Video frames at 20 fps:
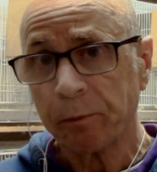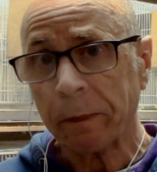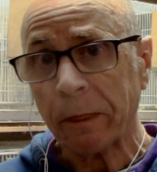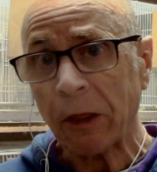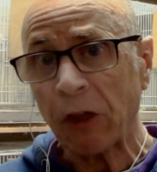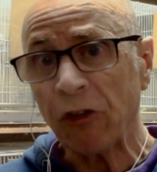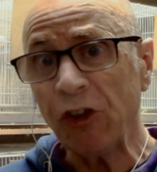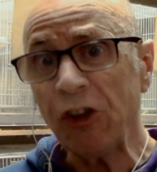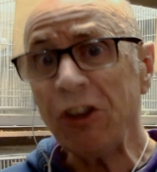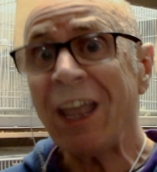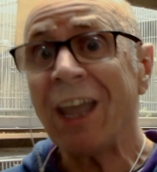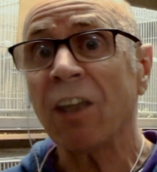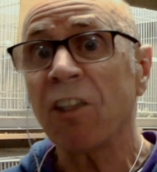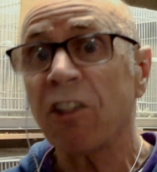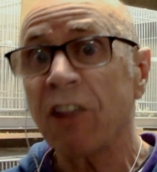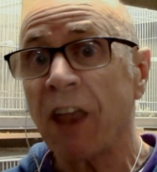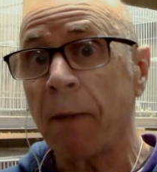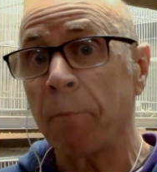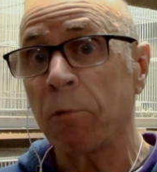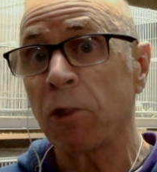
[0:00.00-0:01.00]
the next
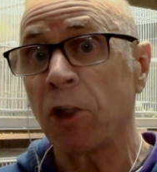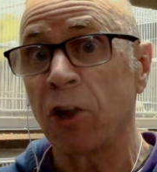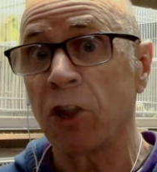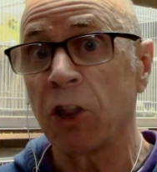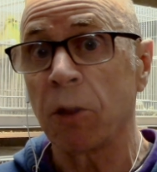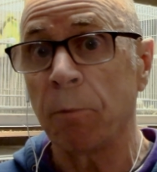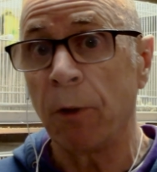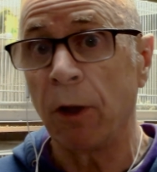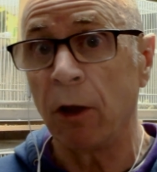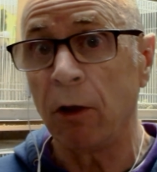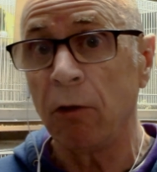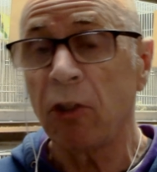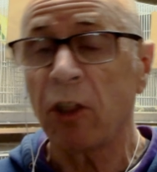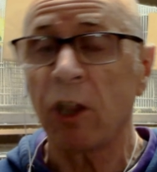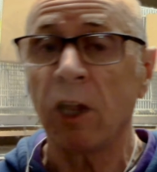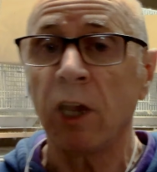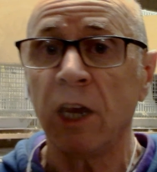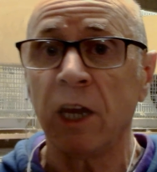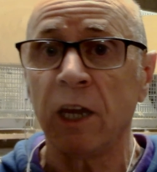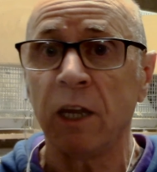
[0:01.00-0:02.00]
steps, I suppose,
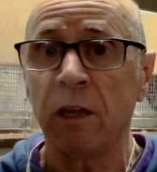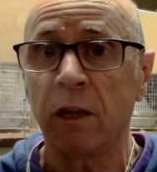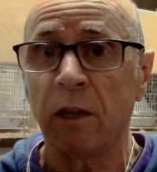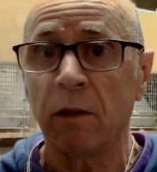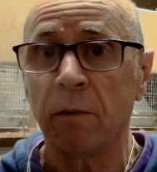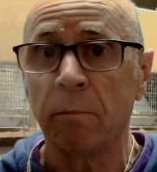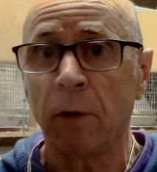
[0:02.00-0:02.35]
in